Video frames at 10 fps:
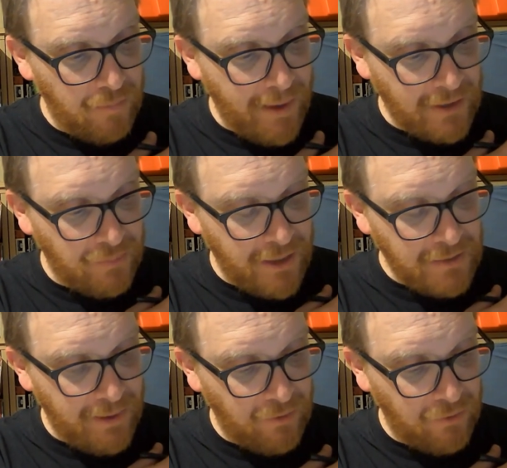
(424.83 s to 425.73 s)
Battle bus,
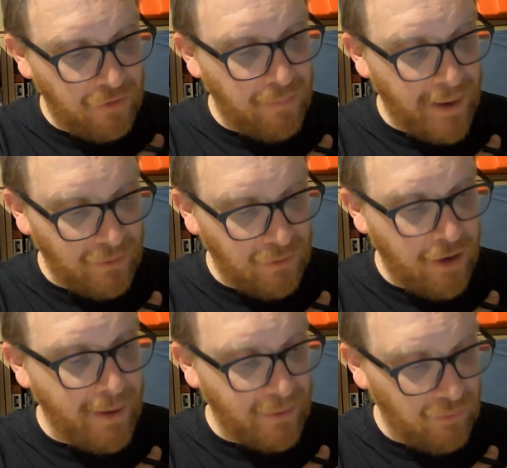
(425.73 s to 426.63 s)
battle cruiser, battle cry,
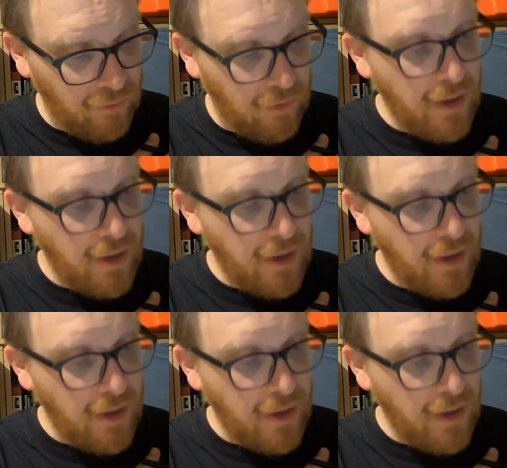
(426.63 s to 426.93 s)
battle door.